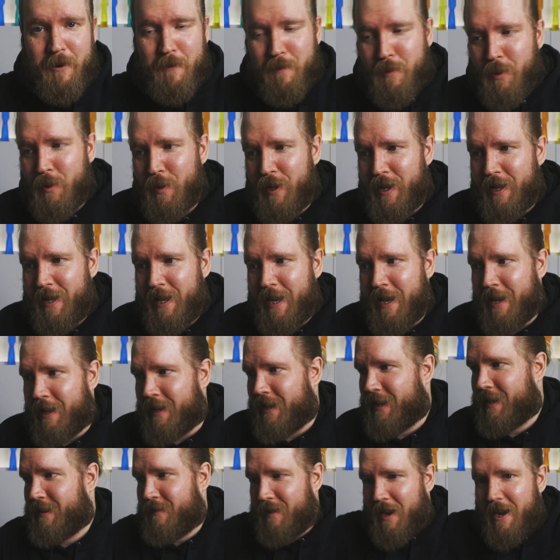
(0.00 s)
putting
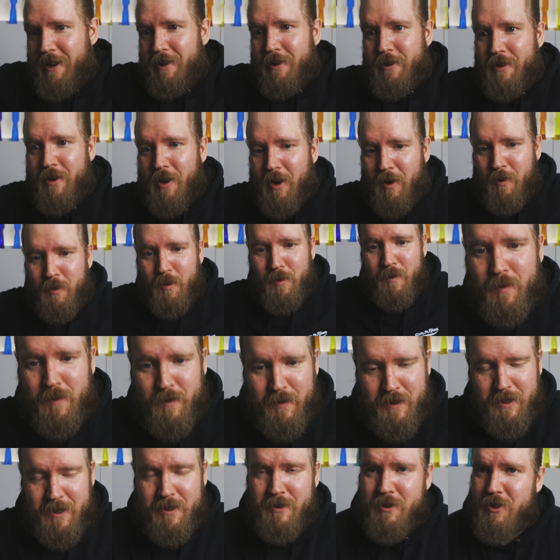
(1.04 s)
it, I don't know,
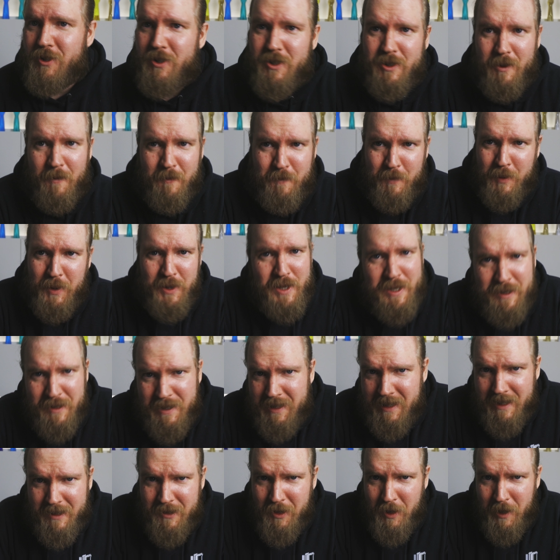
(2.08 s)
you just don't put it into
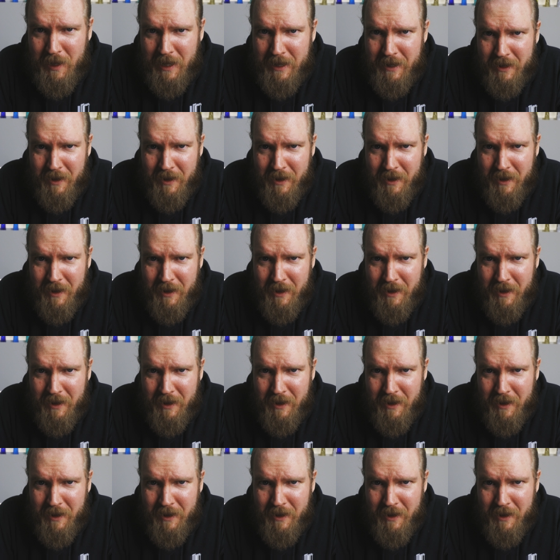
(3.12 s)
the toilet, you